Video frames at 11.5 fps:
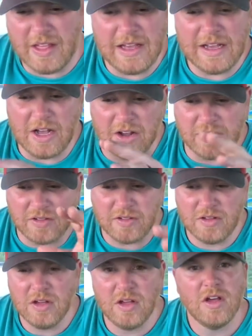think there's
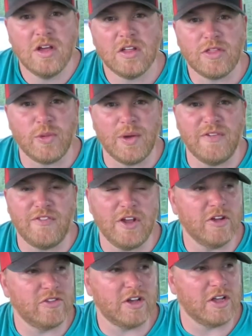3
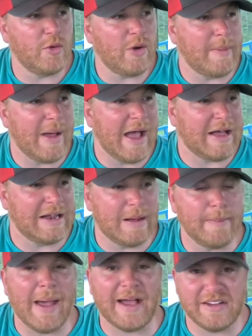fields on your way back, and I'm
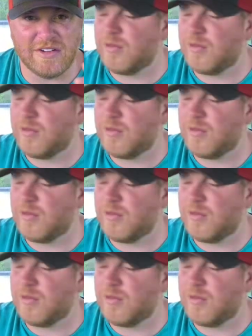back in the